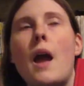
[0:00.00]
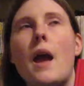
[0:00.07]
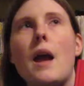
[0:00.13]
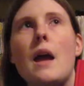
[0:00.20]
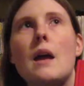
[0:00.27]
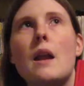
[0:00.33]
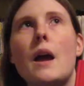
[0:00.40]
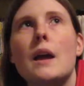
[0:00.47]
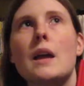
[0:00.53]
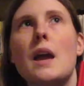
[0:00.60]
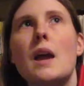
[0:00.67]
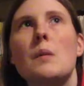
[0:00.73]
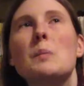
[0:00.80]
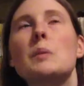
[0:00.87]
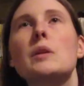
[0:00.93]
And I
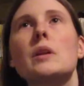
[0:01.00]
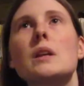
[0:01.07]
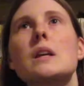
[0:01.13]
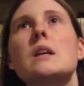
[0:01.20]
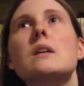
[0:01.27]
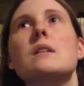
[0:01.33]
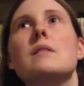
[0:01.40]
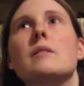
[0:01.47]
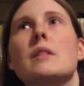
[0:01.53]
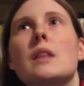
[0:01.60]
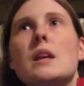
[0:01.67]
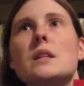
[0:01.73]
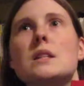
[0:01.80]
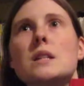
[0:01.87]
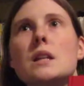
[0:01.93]
can't believe
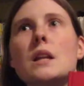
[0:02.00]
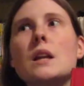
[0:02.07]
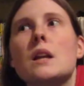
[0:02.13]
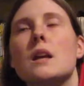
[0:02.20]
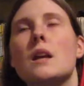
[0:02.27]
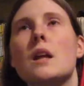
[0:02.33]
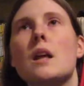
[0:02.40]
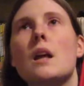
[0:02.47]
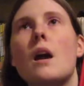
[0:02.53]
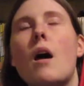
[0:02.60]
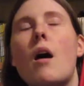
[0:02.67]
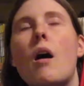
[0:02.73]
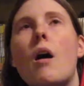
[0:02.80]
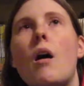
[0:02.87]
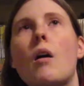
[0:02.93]
they did
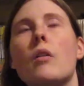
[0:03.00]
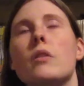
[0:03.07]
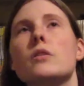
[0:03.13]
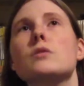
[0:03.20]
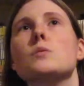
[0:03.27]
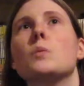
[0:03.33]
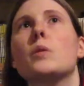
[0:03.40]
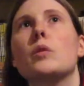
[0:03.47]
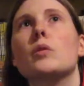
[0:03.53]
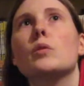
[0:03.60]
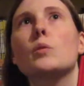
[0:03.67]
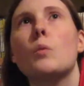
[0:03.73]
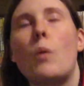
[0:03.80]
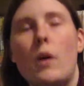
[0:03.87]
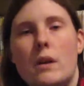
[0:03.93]
all this work
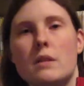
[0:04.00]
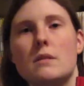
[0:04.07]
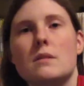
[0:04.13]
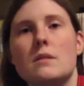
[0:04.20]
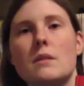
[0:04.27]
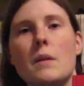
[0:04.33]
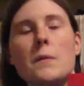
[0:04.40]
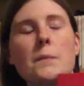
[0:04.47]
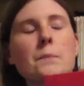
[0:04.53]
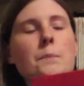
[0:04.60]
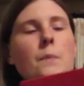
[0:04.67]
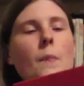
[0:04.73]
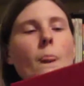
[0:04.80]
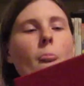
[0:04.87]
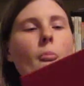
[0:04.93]
twice.
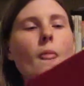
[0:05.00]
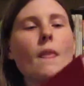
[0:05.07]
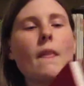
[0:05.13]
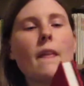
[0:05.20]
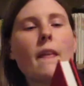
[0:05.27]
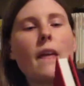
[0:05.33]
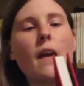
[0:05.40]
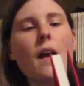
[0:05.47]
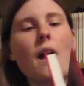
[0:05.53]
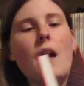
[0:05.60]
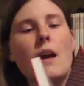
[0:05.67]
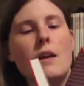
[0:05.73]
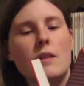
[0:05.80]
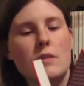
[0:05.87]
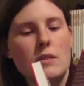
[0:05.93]

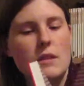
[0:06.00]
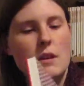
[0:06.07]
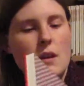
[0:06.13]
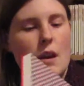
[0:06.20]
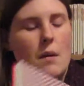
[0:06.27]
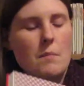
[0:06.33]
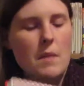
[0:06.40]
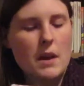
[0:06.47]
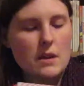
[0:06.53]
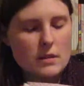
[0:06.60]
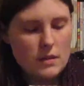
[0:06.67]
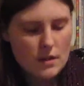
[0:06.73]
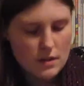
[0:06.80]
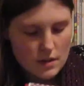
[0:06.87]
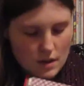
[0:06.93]
And the
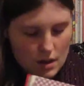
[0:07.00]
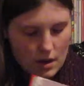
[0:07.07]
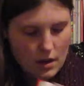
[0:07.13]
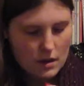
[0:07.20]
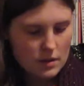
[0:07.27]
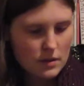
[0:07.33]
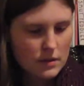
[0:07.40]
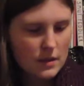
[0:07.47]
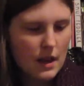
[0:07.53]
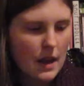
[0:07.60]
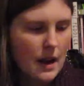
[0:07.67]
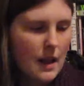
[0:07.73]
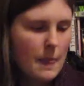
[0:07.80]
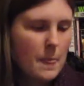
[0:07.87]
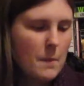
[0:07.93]
amazing thing is
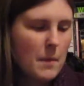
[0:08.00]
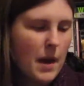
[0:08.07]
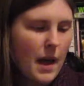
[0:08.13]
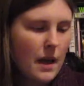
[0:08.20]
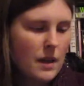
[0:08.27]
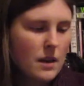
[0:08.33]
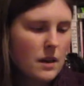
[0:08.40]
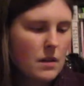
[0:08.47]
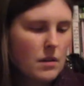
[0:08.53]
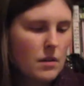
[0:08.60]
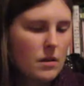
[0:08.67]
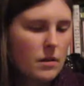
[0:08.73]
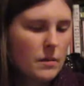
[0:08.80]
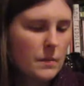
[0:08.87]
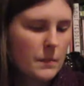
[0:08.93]
that at the back here,